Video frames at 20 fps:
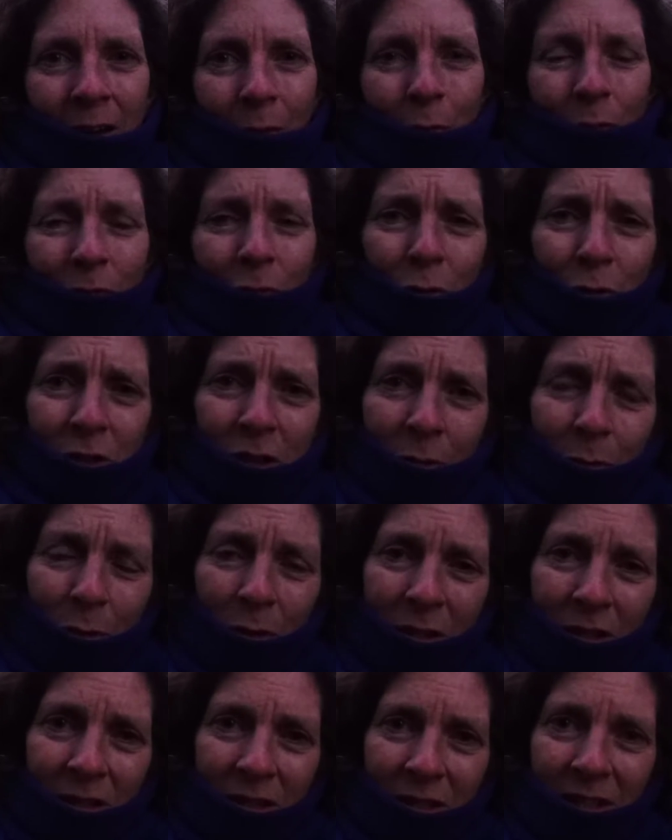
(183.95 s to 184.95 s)
We're also
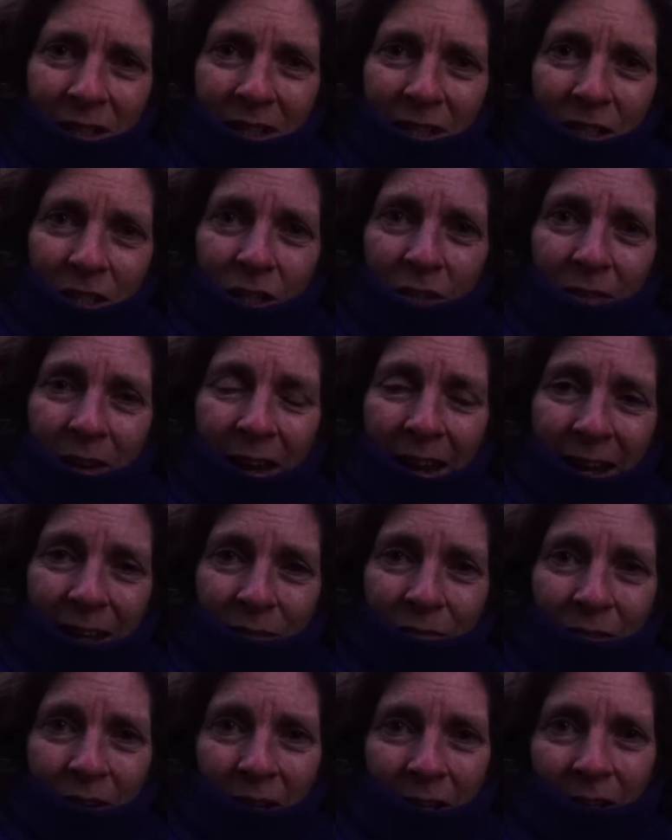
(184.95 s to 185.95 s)
in the season of
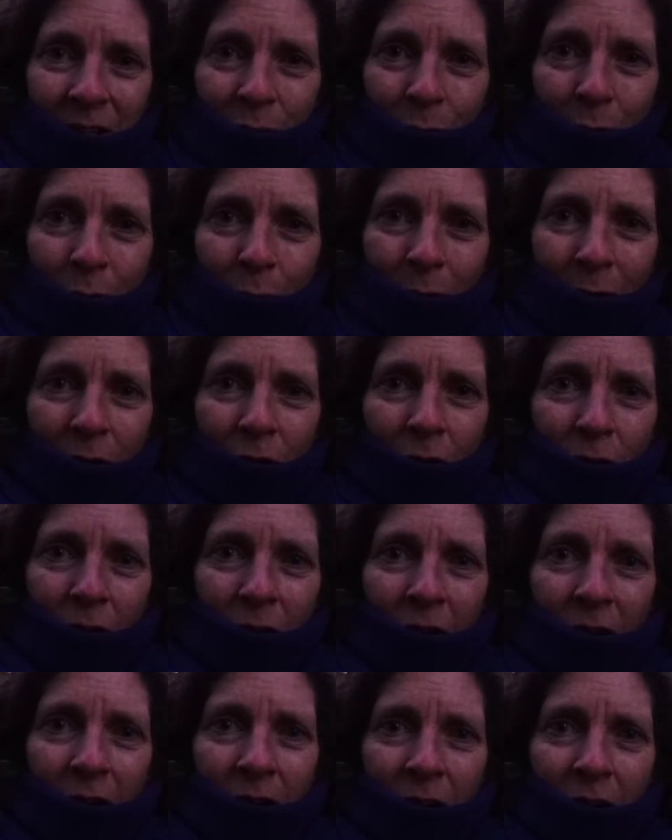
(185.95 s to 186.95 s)
Advent, when we
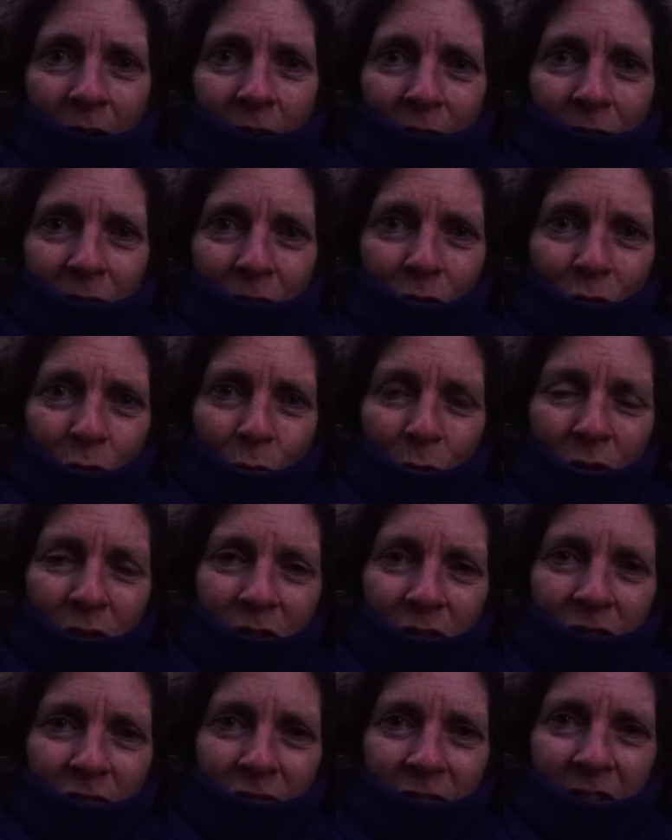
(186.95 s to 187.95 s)
look forward
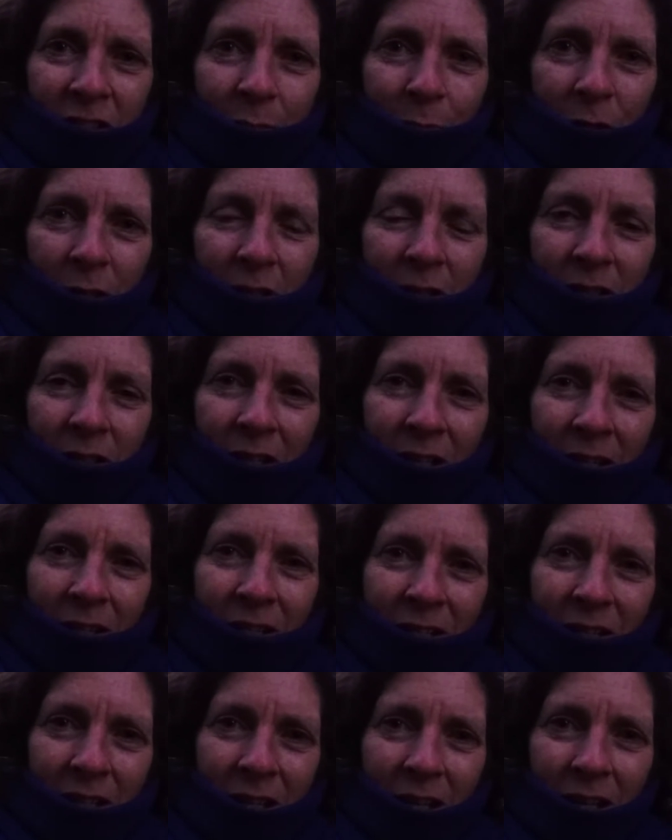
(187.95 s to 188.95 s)
to Christmas,
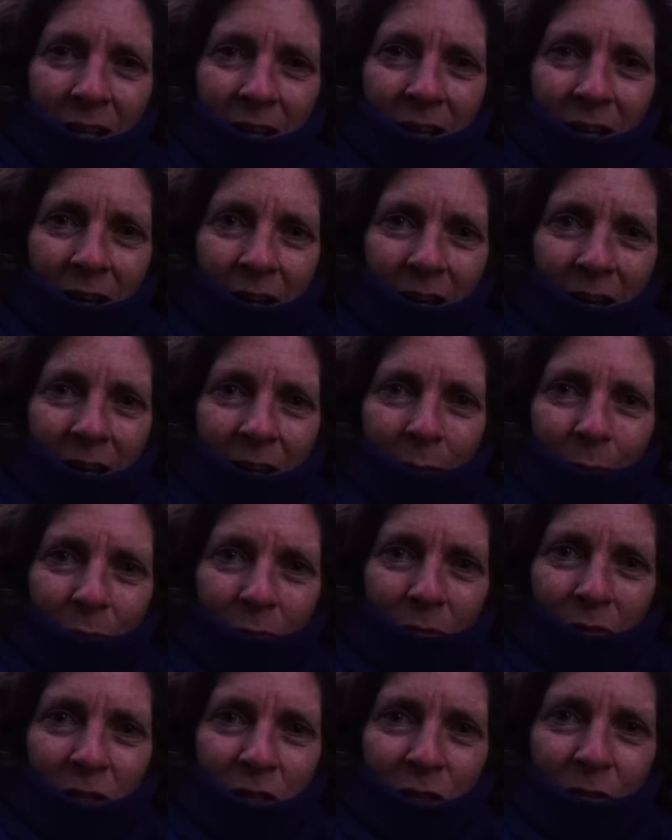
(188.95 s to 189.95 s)
and
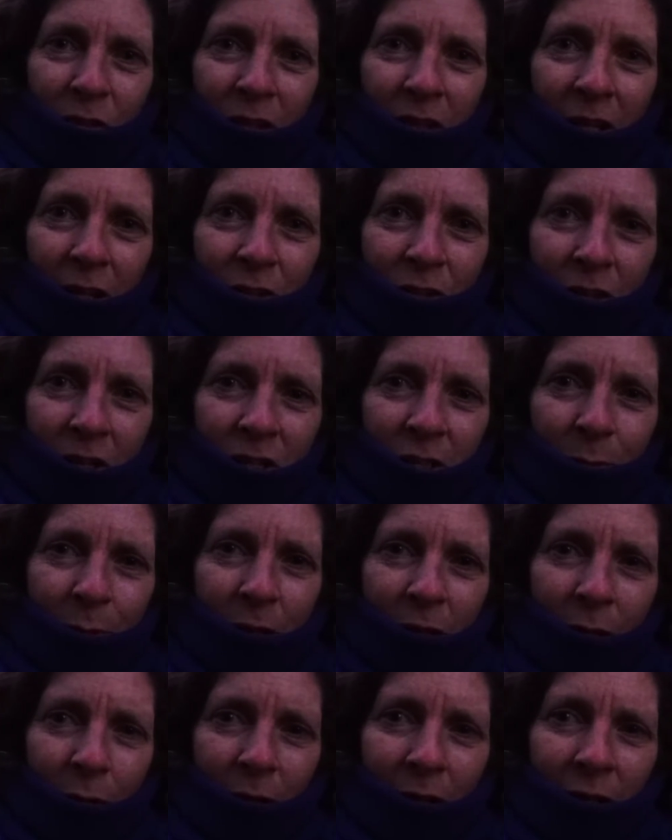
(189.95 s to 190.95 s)
this video is going to be
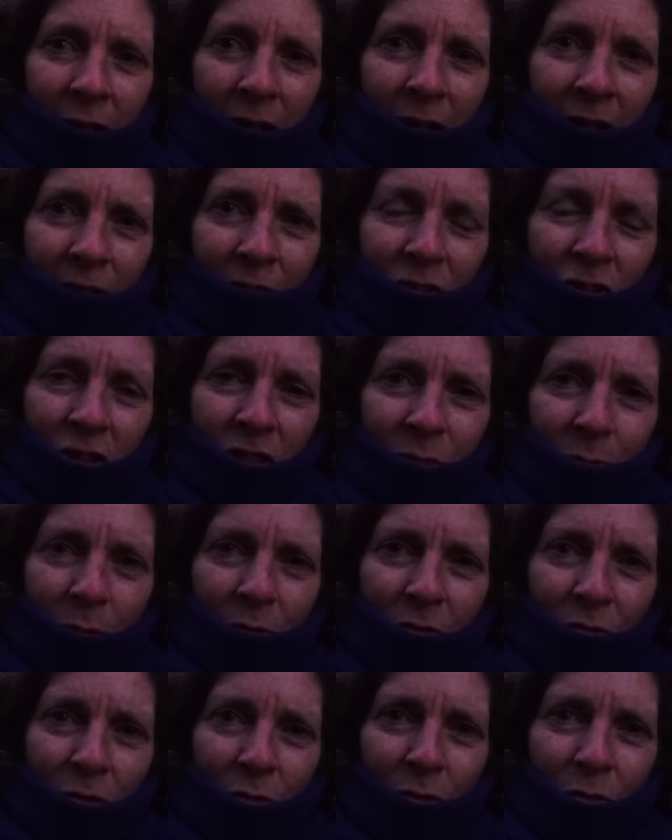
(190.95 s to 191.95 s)
going live just
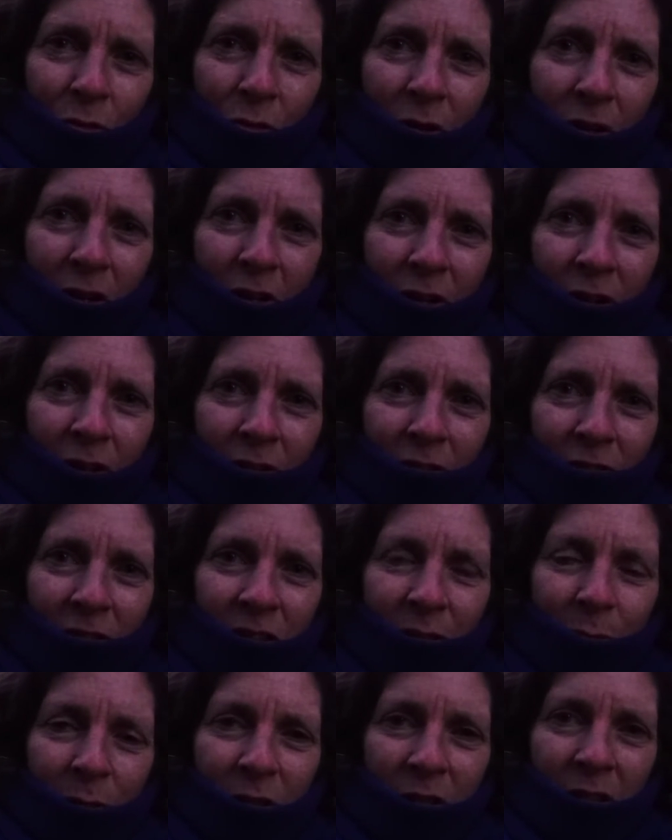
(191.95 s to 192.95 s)
before
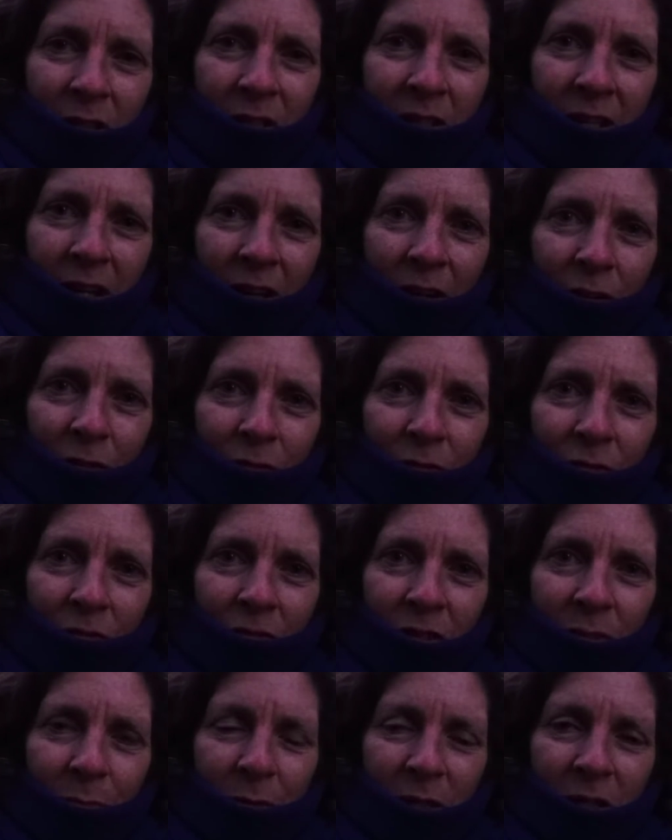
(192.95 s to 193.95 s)
Christmas itself,
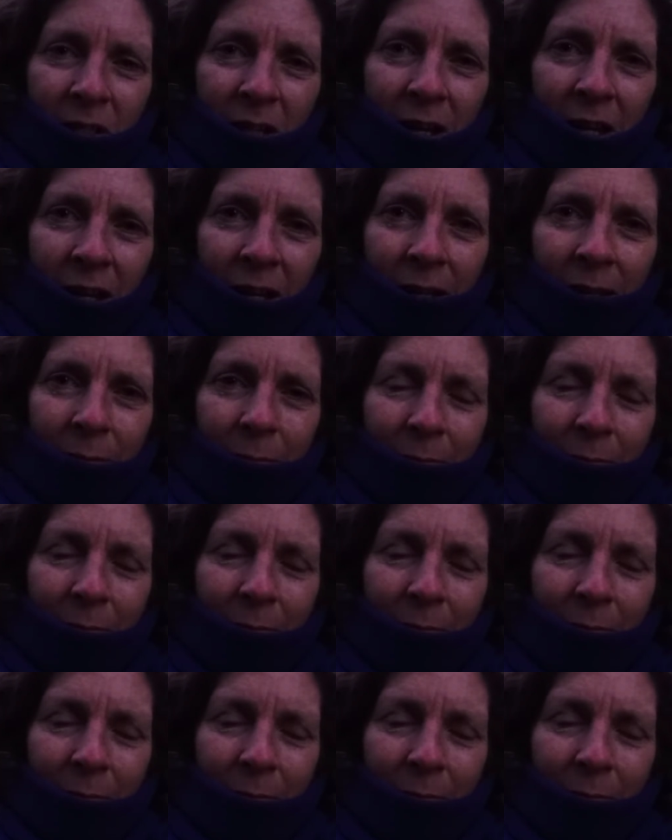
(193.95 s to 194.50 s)
Christmas Day.